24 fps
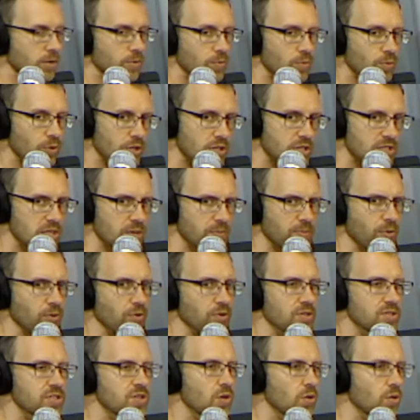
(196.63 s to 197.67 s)
Pretty simple.
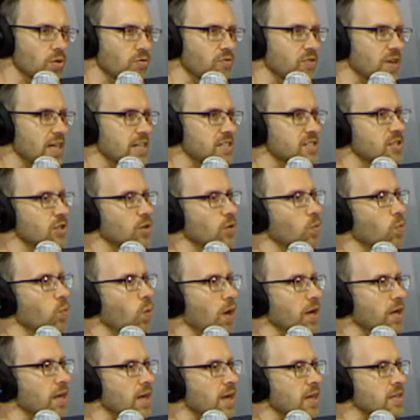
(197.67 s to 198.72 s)
Let's go a little faster. 1
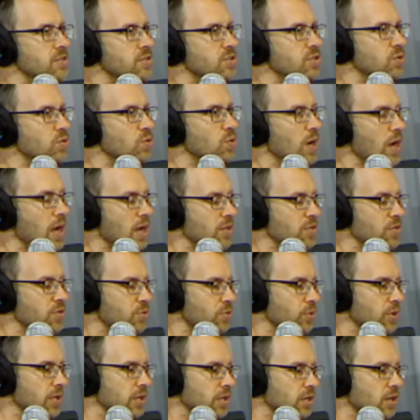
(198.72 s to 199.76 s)
and 2 and
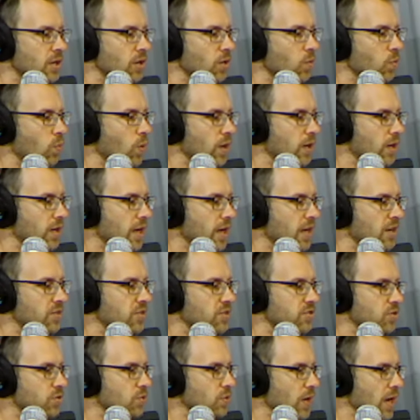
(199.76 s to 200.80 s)
3, 1 and
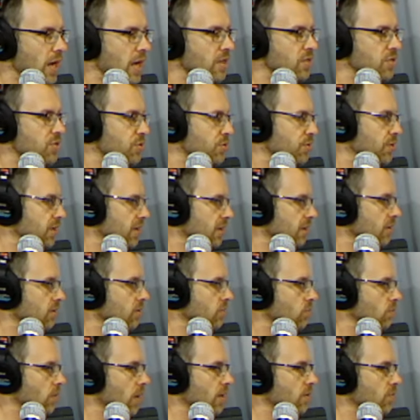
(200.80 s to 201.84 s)
2 and 3.
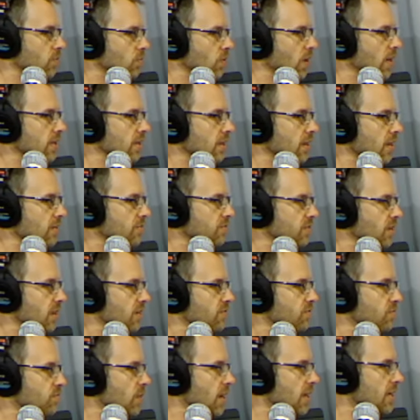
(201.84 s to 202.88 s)
Right, right, left, left,
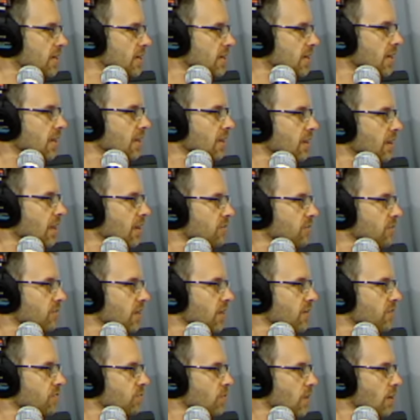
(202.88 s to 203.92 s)
right, left,
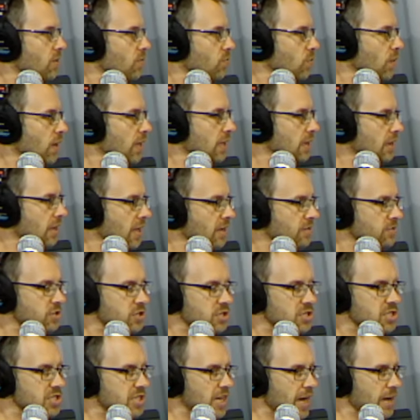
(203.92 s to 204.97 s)
left, right, right, left.
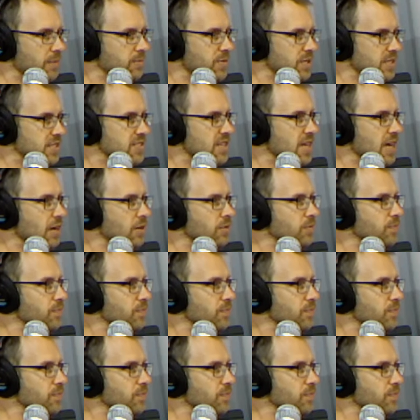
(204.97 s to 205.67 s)
Just tap these out.